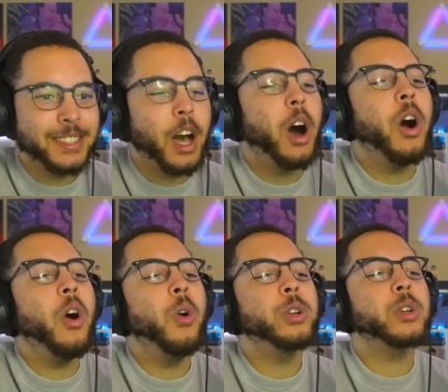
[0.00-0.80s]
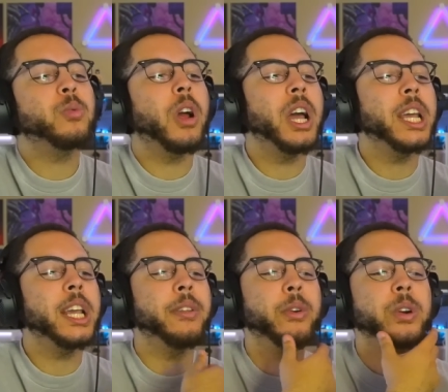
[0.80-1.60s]
Oh, you're
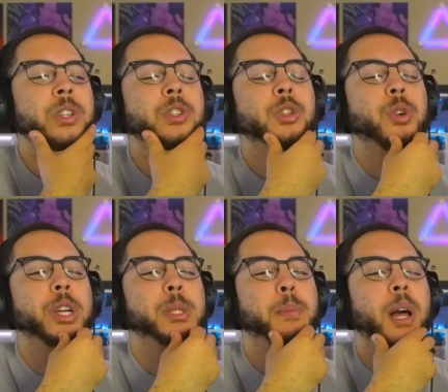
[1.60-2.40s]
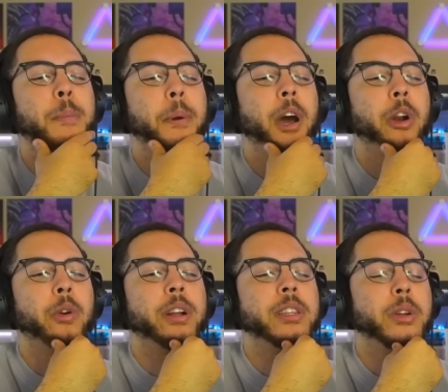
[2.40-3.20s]
right. There is a strange black pattern
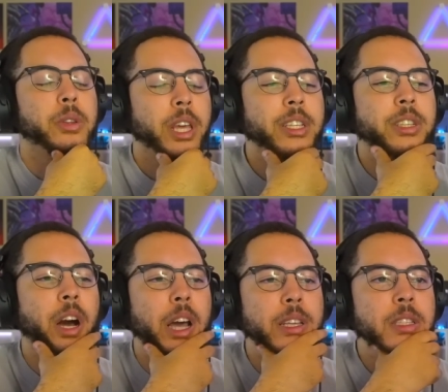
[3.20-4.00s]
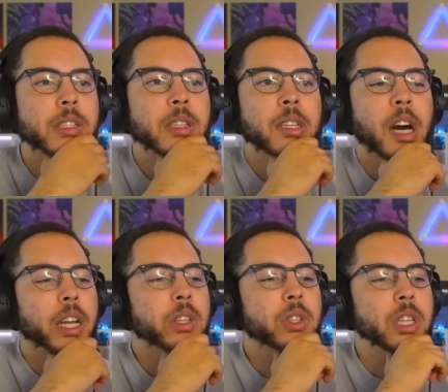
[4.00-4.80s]
right there. Thanks, guys. I
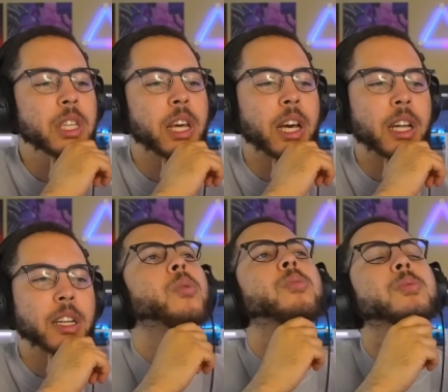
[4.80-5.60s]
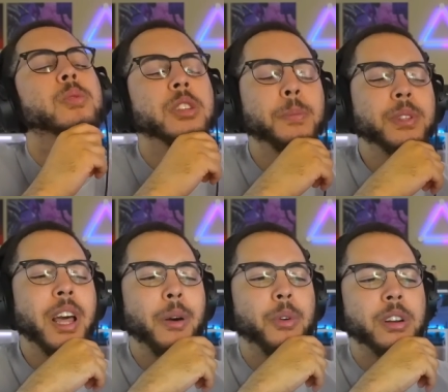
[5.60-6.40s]
didn't see that. What's, what's up with
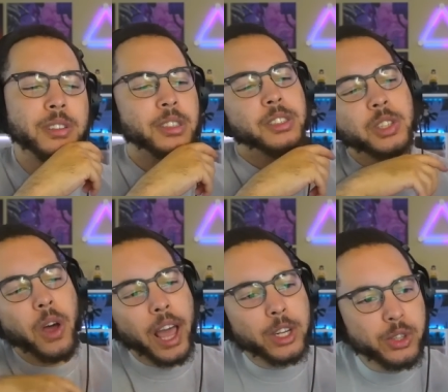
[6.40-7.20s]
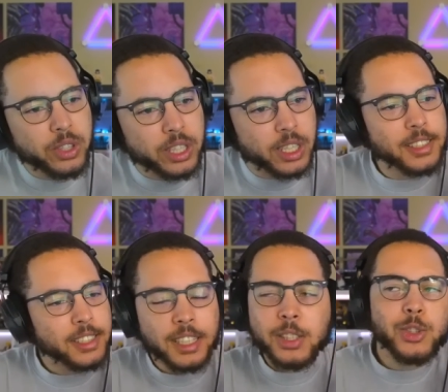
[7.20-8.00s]
that one? So actually,
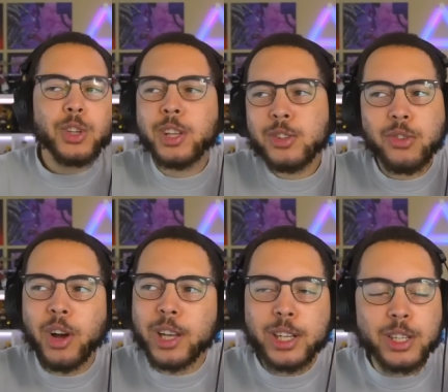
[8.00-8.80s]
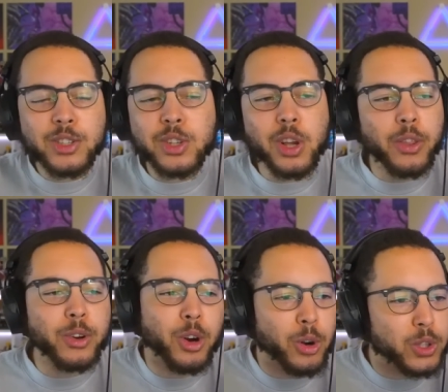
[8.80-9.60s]
it's it's fucking it's this other
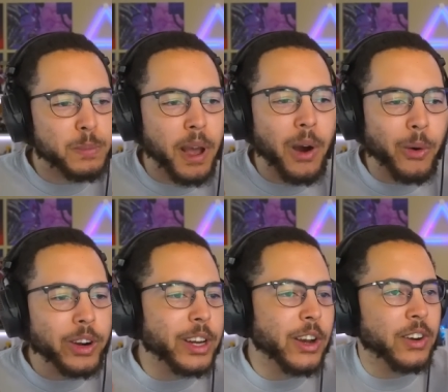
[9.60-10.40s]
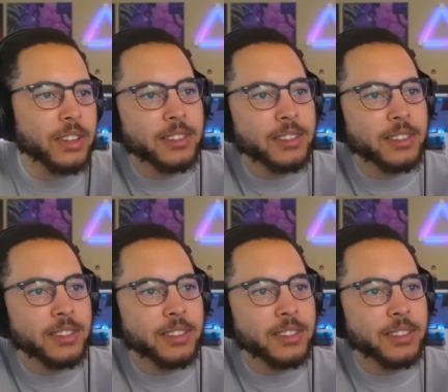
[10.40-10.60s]
girl's power, you know?